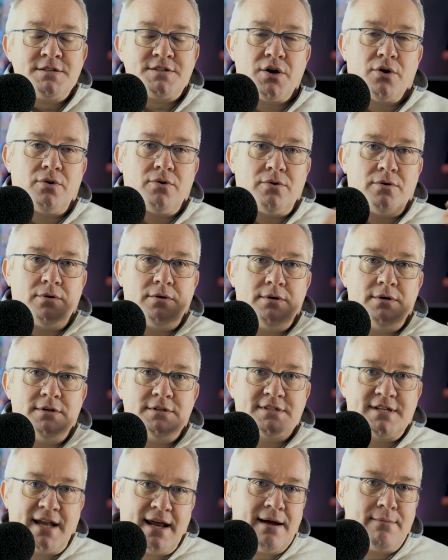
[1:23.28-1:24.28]
So
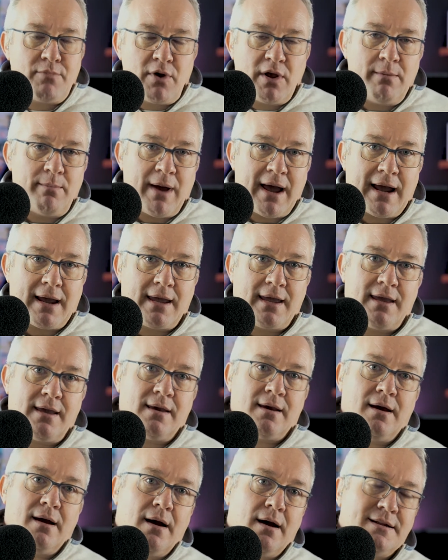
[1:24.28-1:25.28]
today I'm bringing back
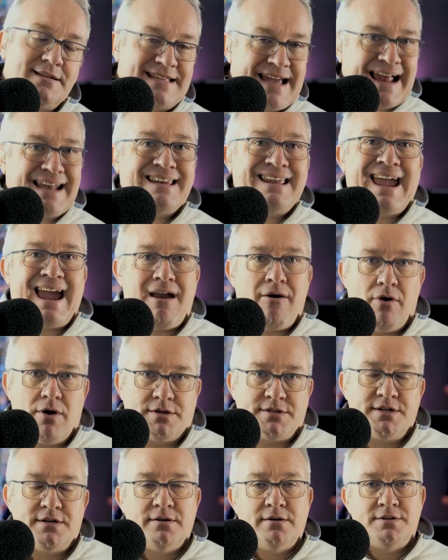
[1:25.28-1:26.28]
Dan
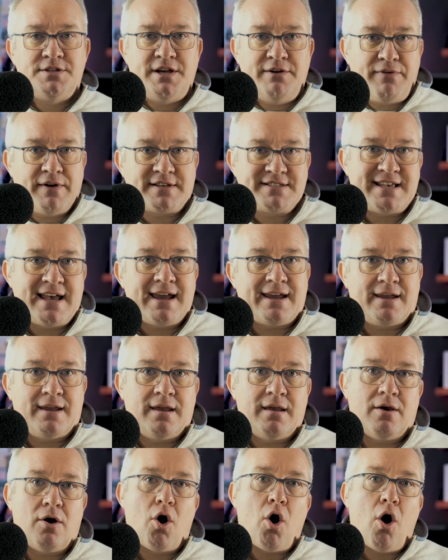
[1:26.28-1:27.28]
Garrett, chief
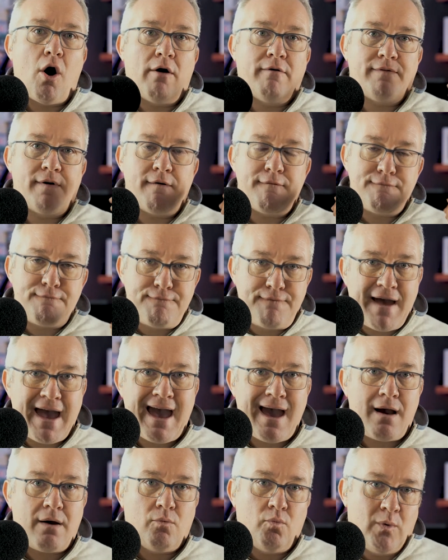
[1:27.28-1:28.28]
exec of
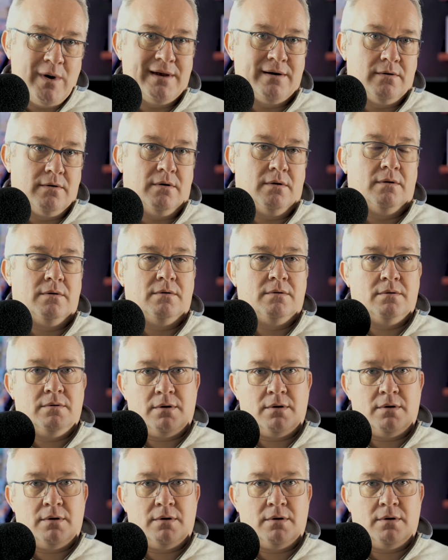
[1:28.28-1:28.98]
Farewill,